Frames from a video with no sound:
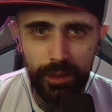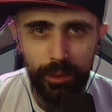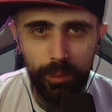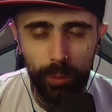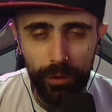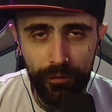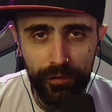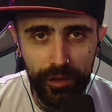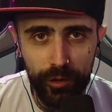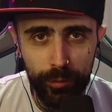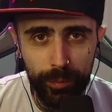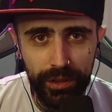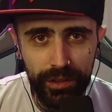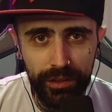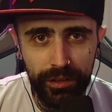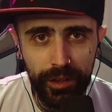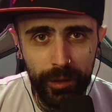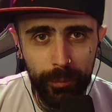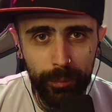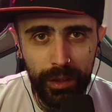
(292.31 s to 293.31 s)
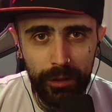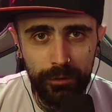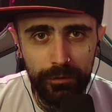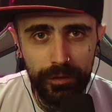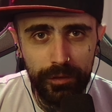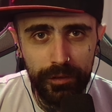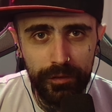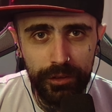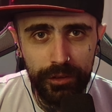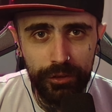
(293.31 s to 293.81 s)
With this being an
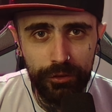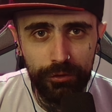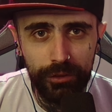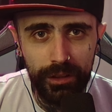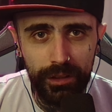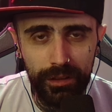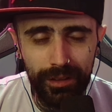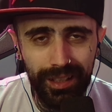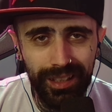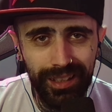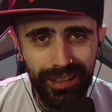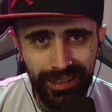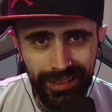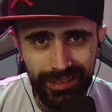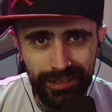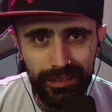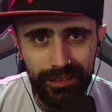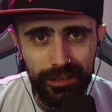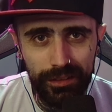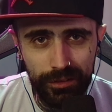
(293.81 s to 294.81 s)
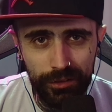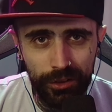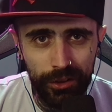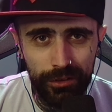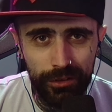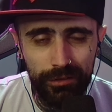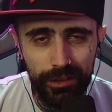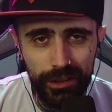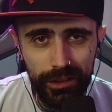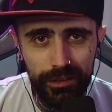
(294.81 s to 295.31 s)
£8.50 strain and
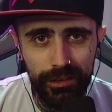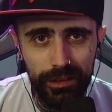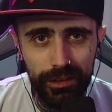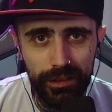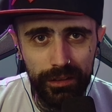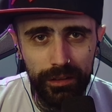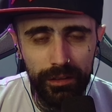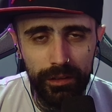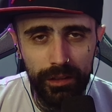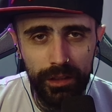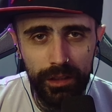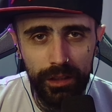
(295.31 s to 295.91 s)
non-irradiated,